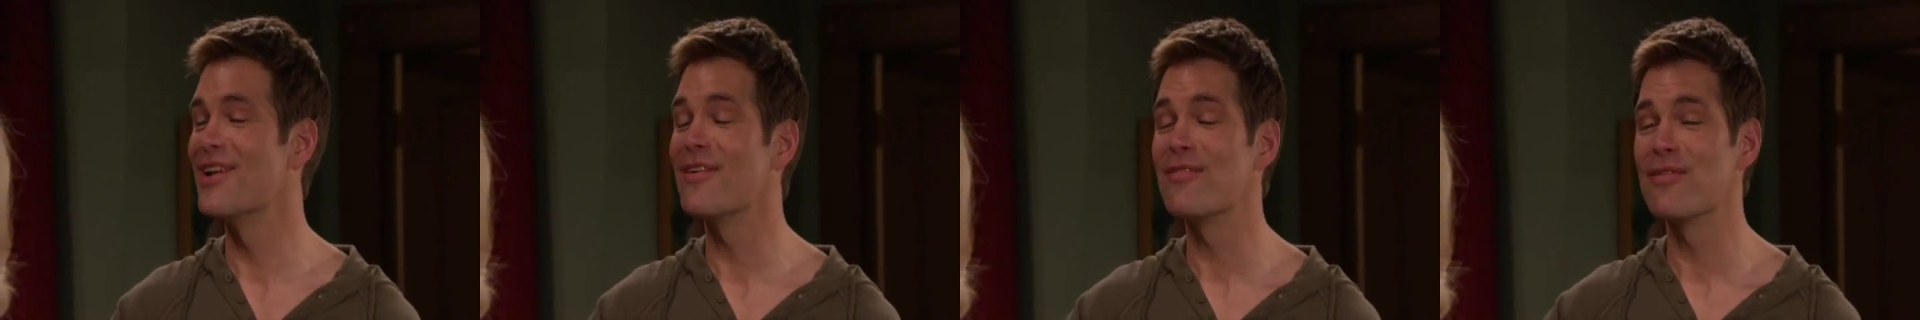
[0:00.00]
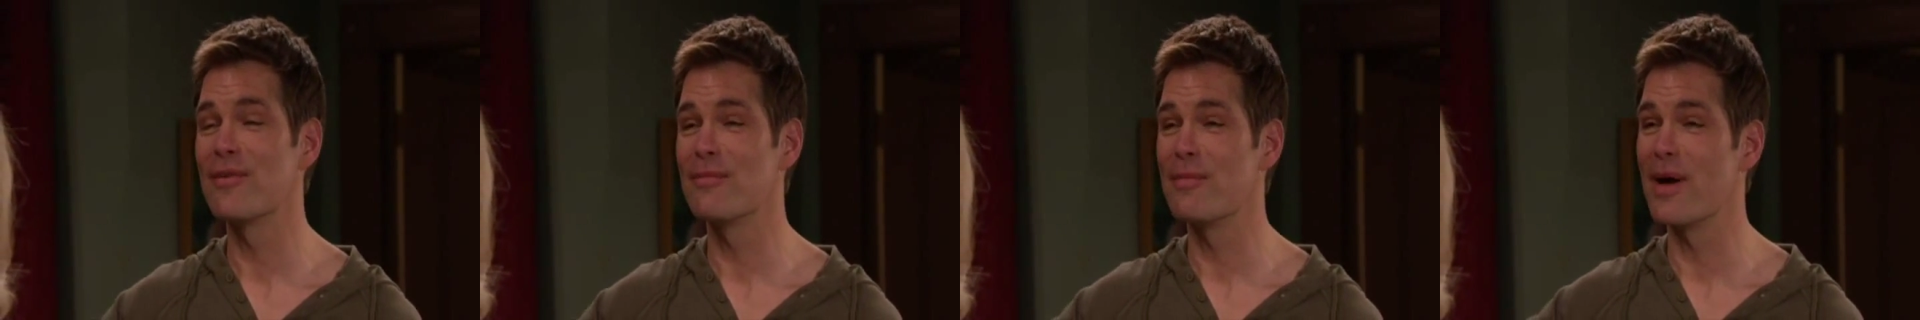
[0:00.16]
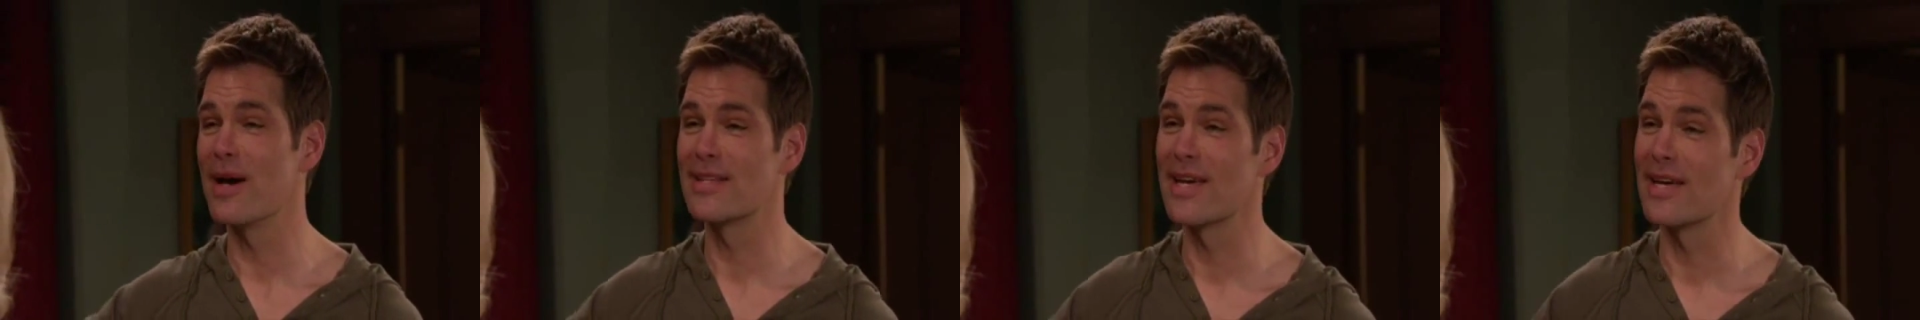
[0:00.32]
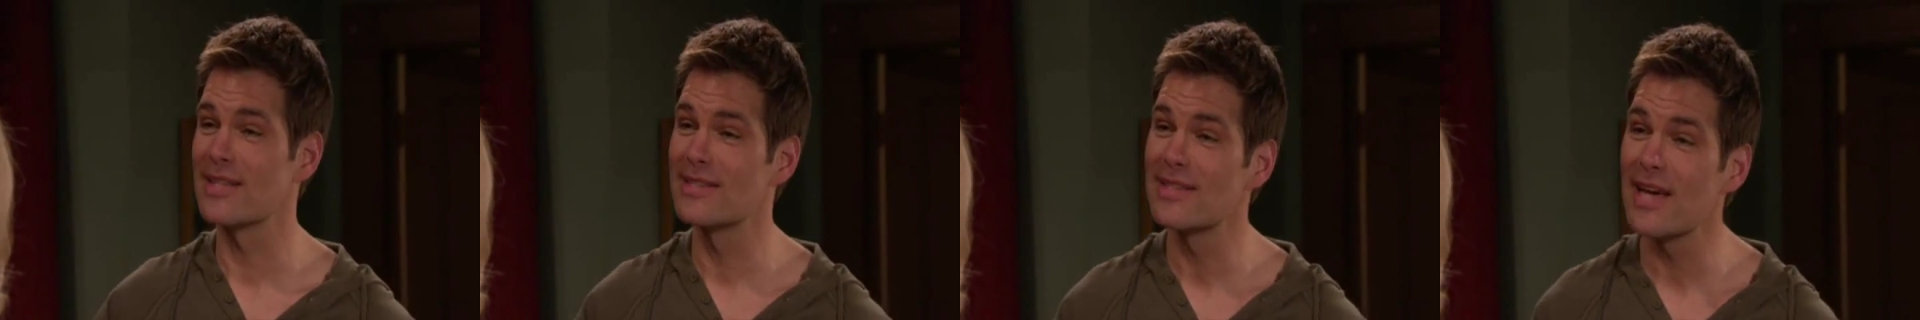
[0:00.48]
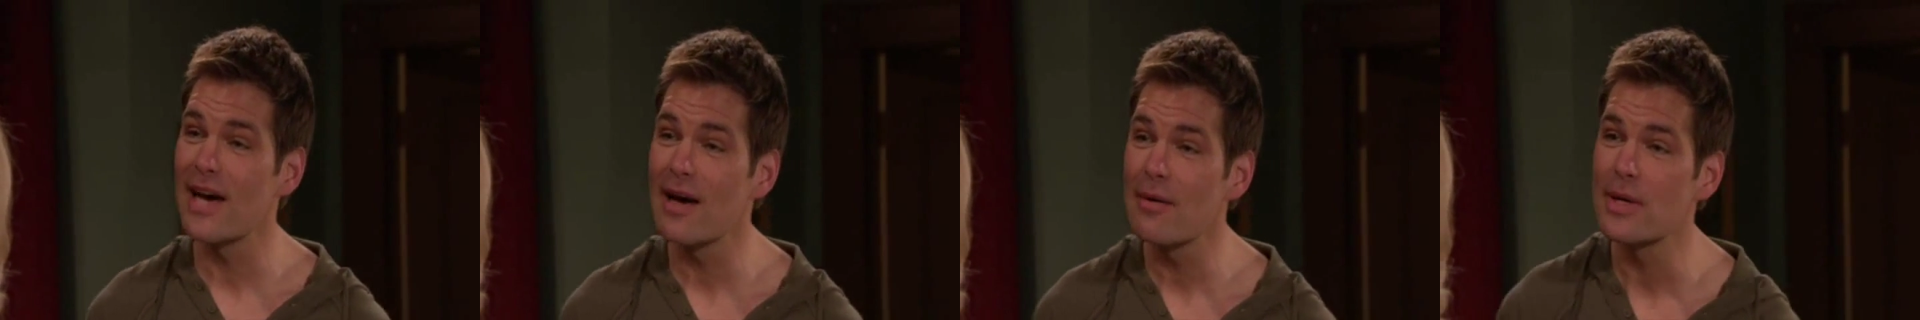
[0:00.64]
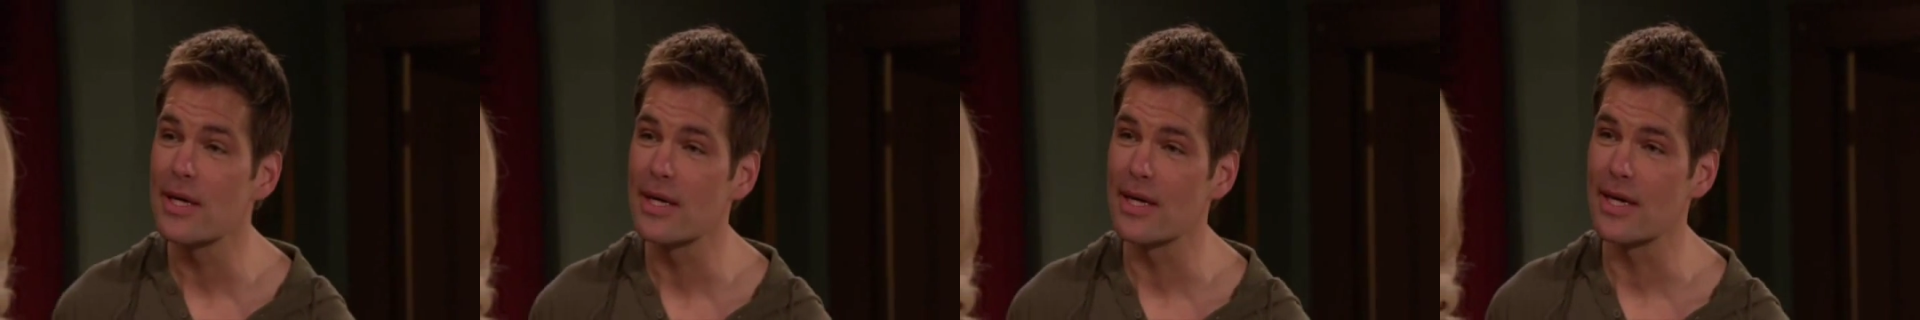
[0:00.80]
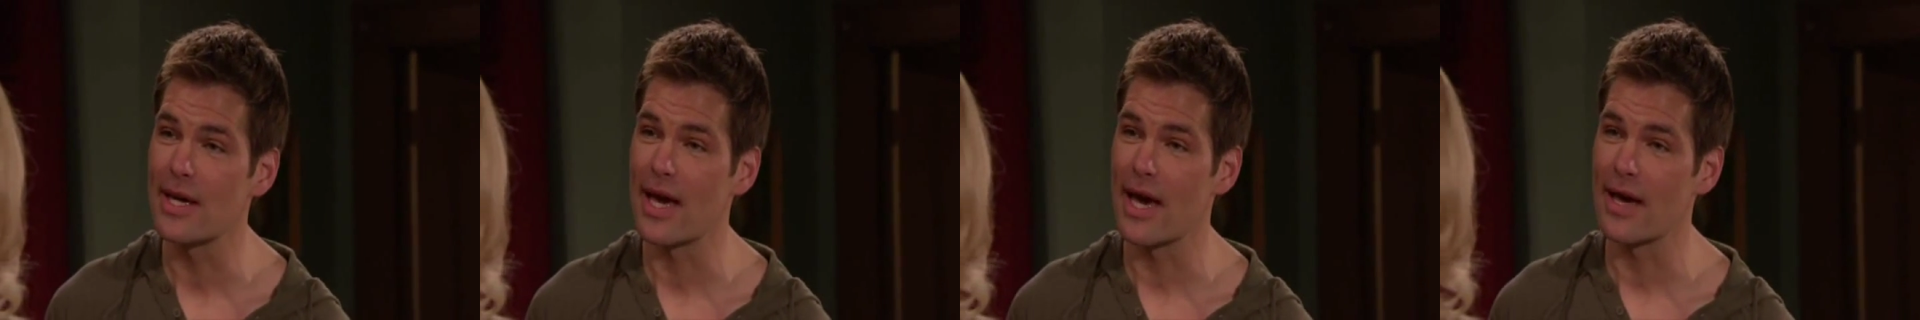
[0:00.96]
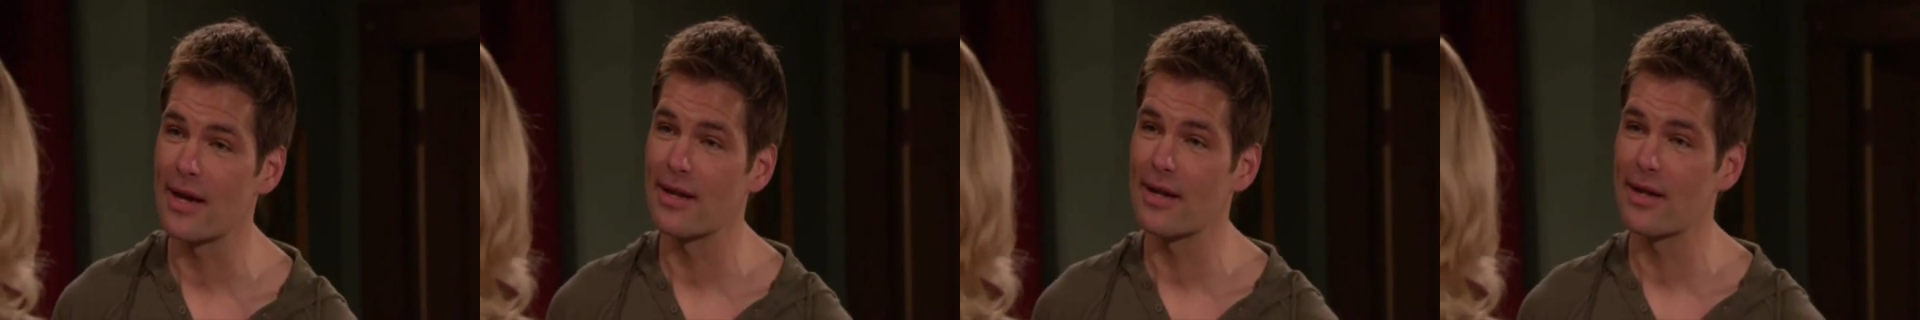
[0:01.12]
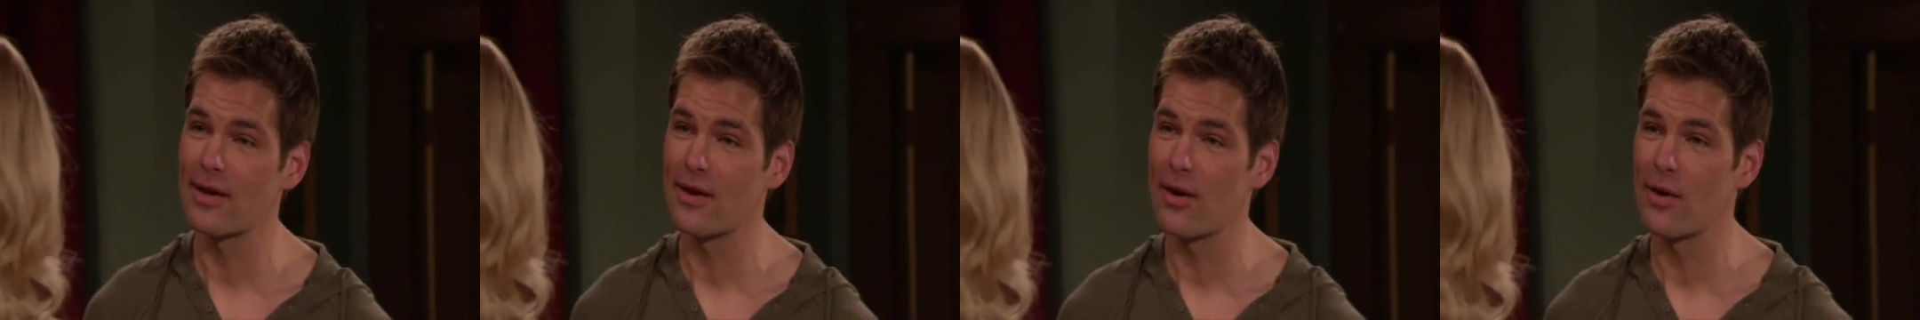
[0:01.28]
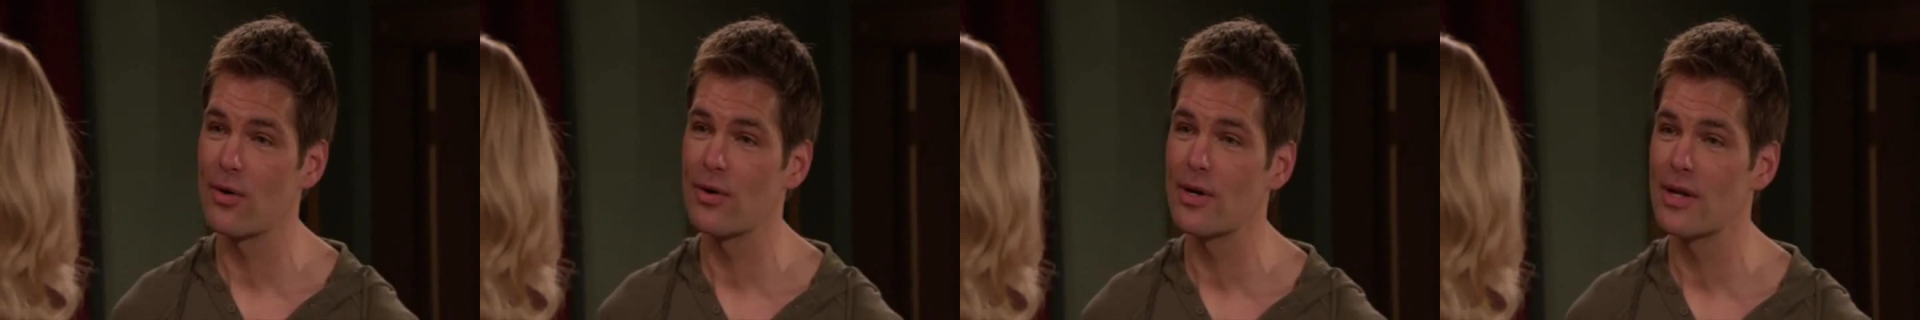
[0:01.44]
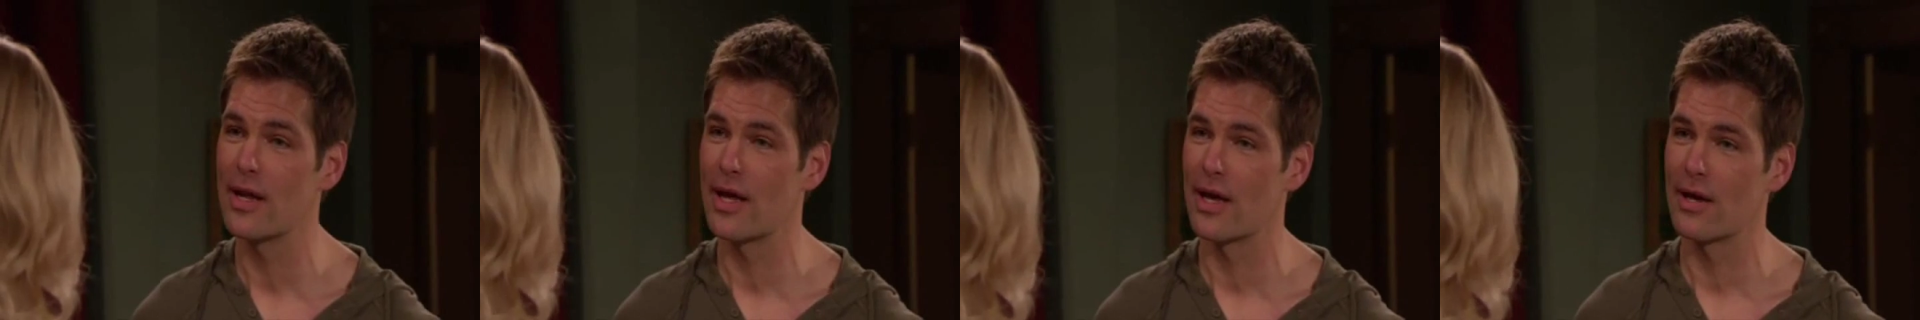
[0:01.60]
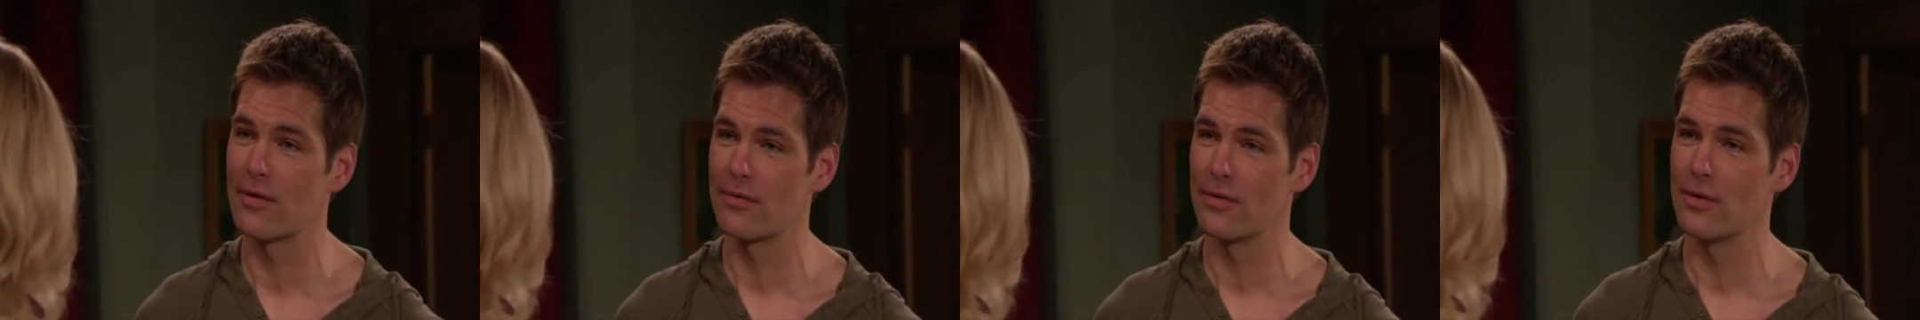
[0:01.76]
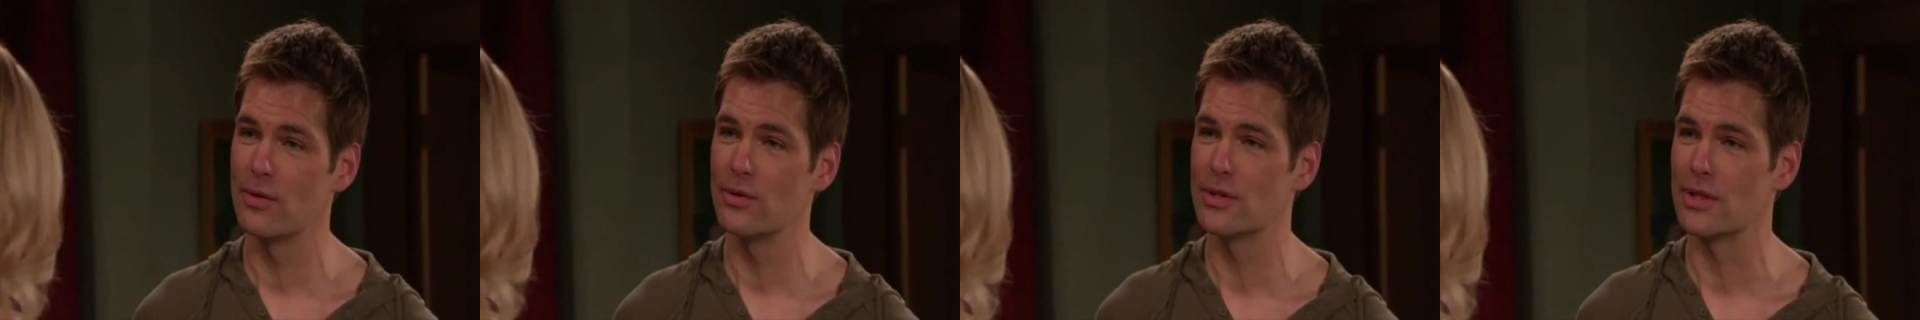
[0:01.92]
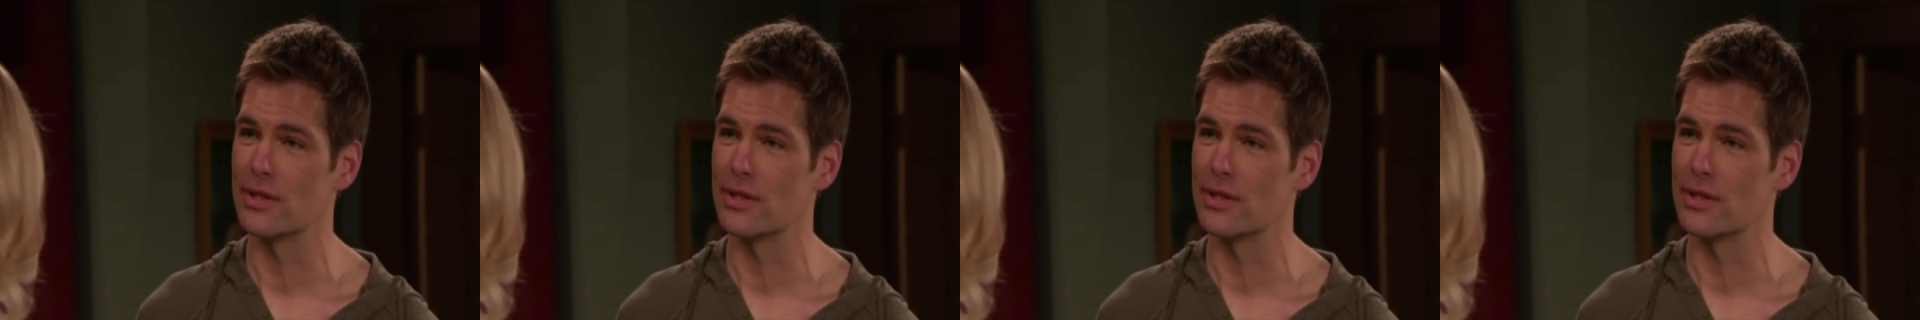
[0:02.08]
So enough about that. Tell me, how did it go today at